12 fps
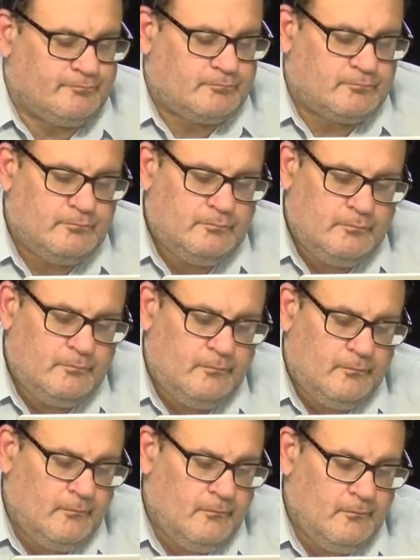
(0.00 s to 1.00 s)

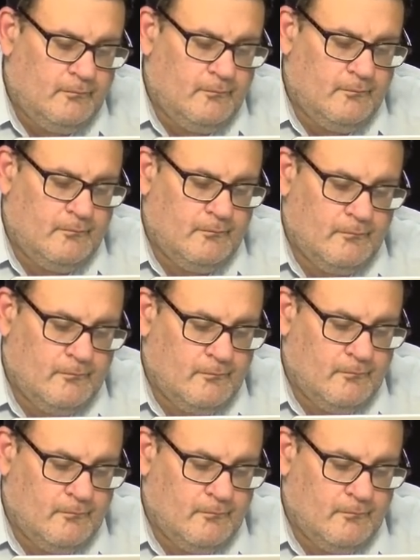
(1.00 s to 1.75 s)
No one is speaking in this clip.